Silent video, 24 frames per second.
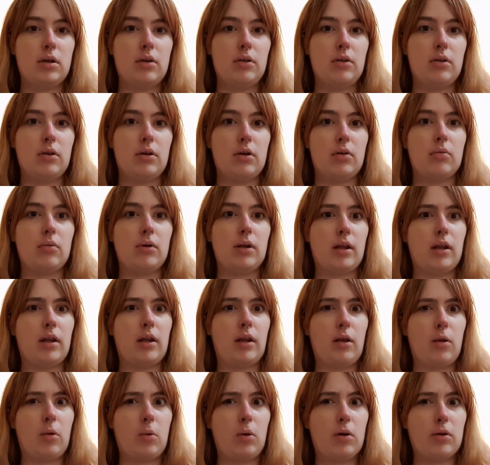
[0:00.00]
the really
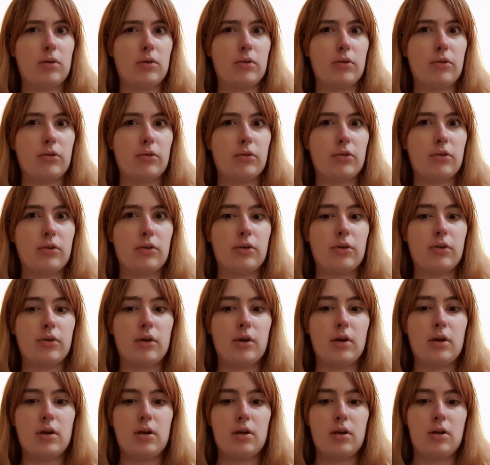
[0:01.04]
little ones.
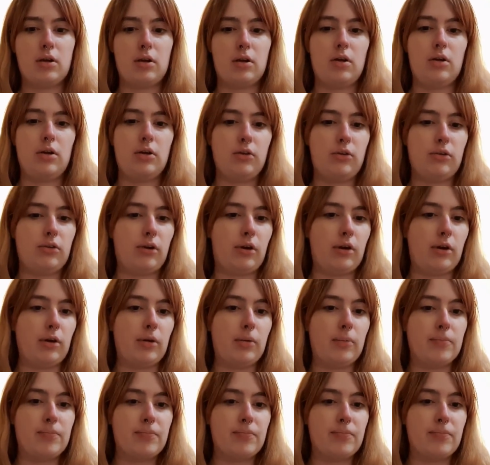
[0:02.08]
So